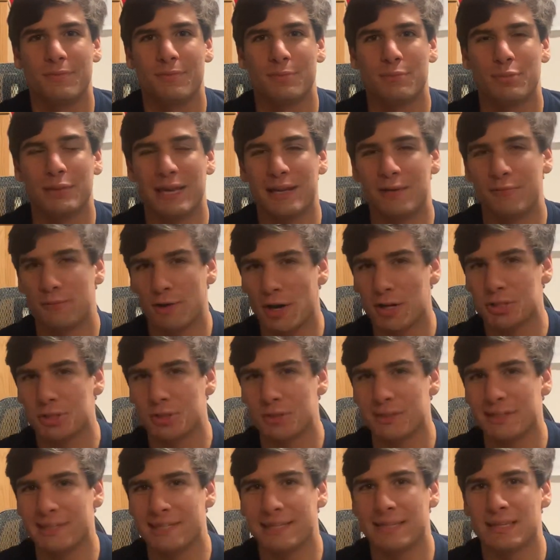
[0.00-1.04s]
played
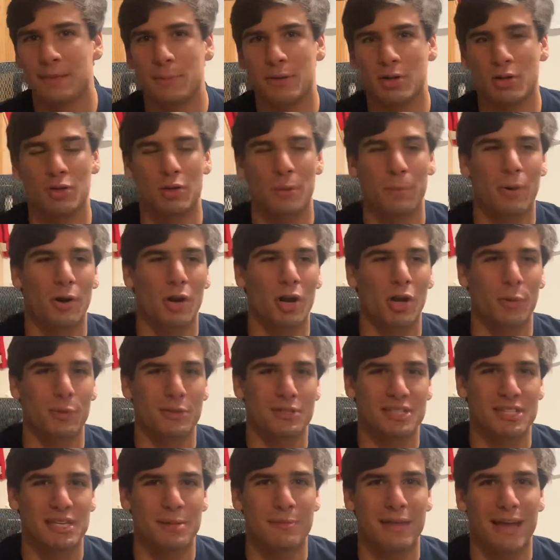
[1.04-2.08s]
Rodri in the middle of the park,
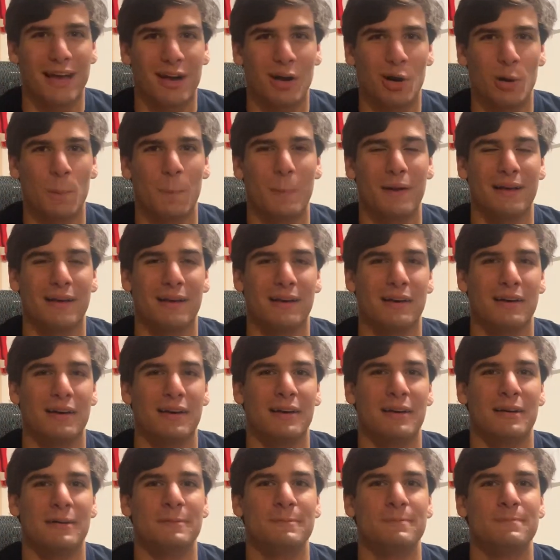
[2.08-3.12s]
which seemed to help,
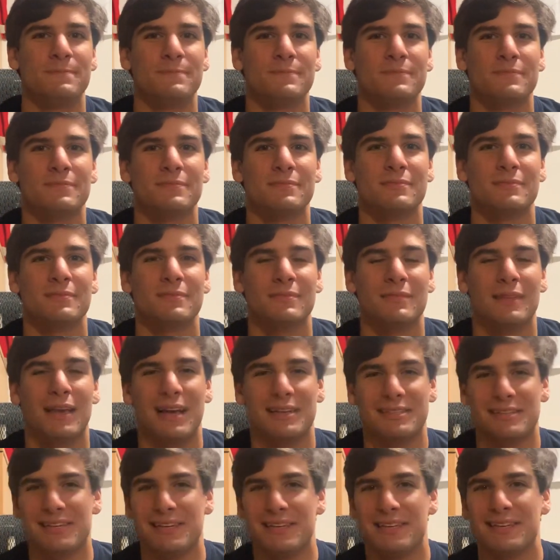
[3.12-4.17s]
uh,
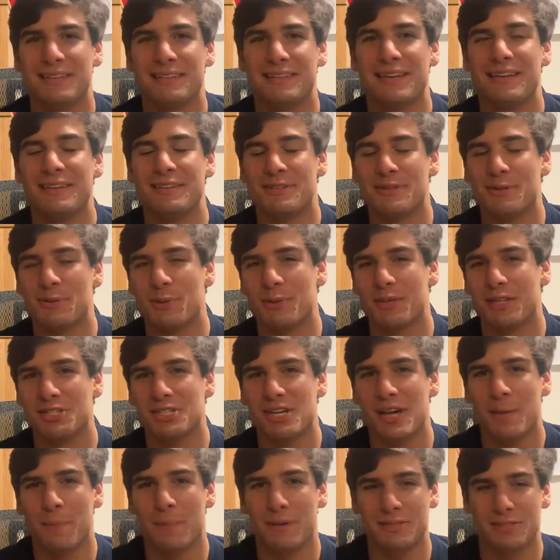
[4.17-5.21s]
as he didn't do in the
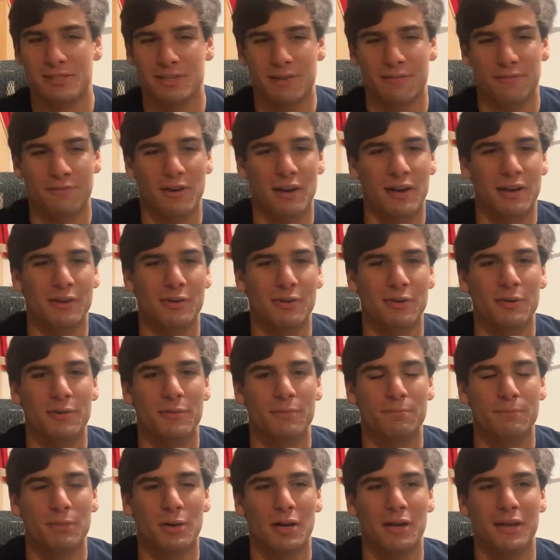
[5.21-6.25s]
Champions League
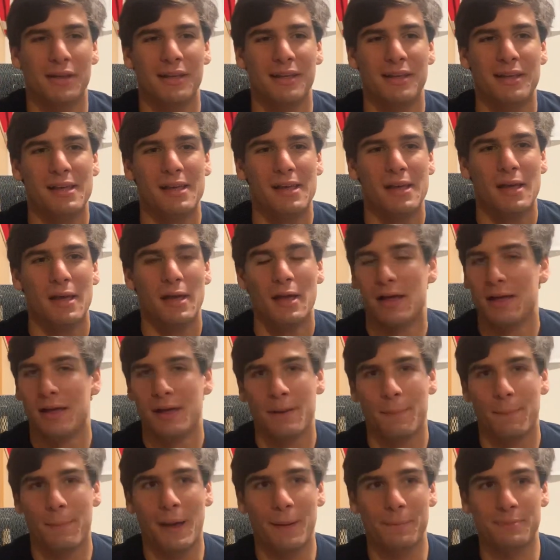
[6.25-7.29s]
final, but
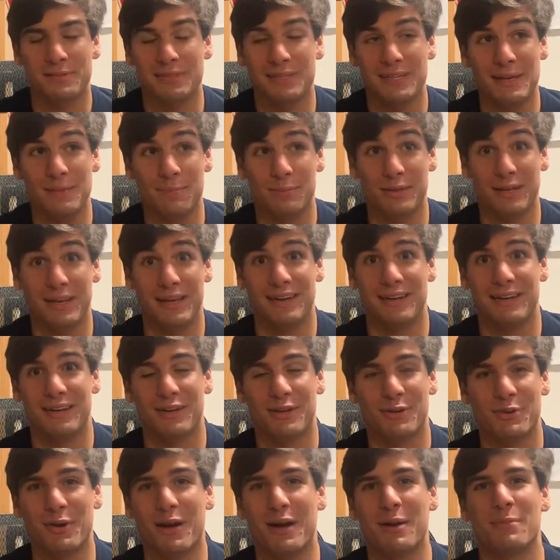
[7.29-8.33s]
Pep's team played an
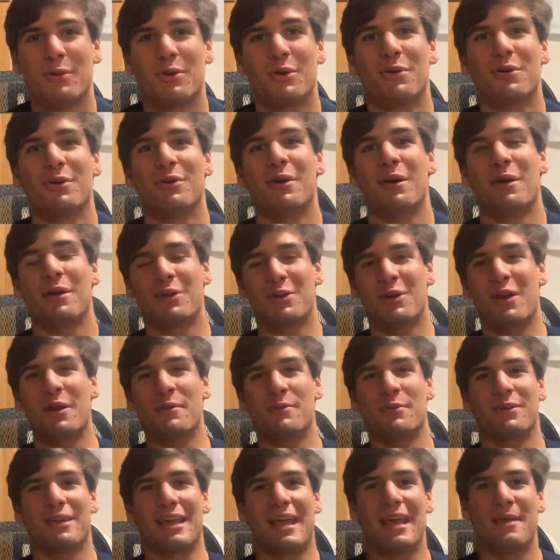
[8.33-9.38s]
incredible,
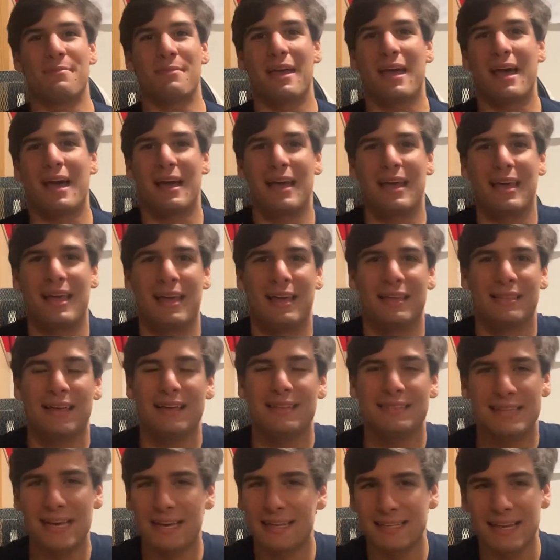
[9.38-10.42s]
incredible game. They had, they
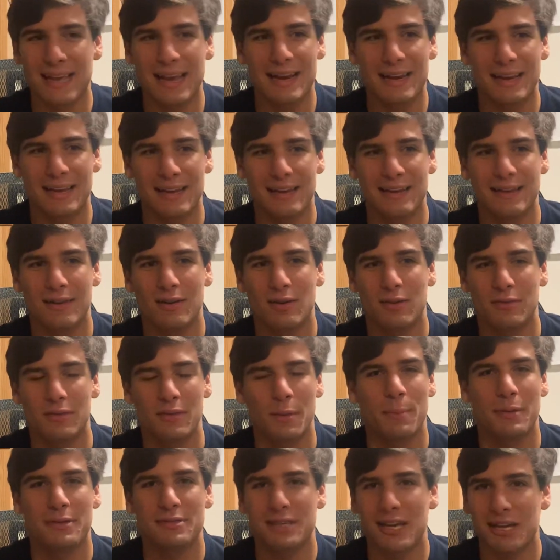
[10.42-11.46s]
dictated the
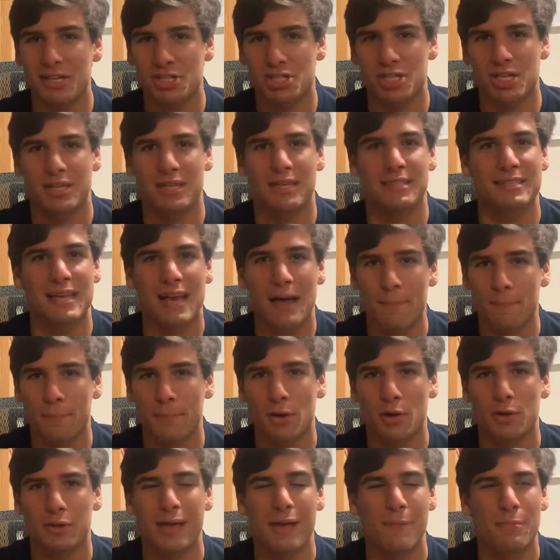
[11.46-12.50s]
possession, the
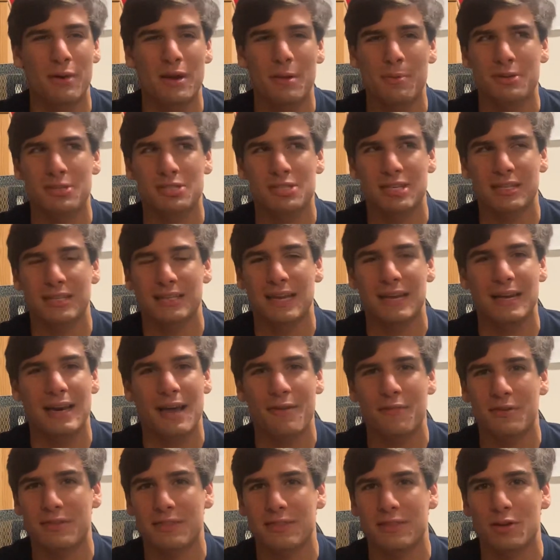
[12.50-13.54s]
tempo. They pretty much dictated
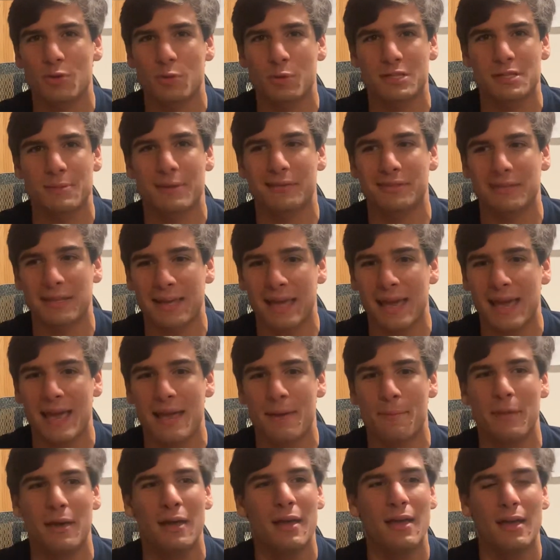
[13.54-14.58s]
everything there was about the
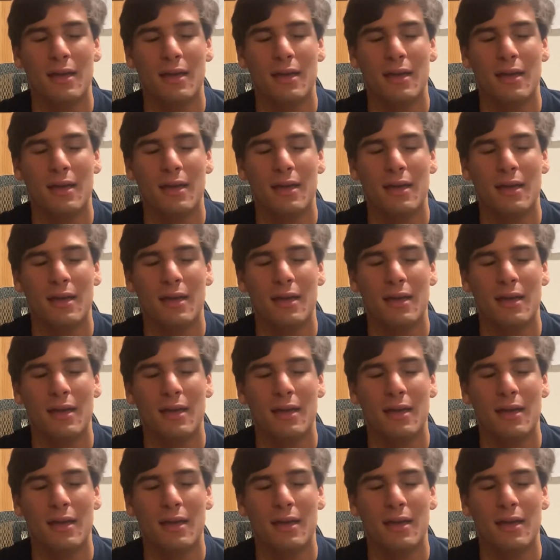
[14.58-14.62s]
game.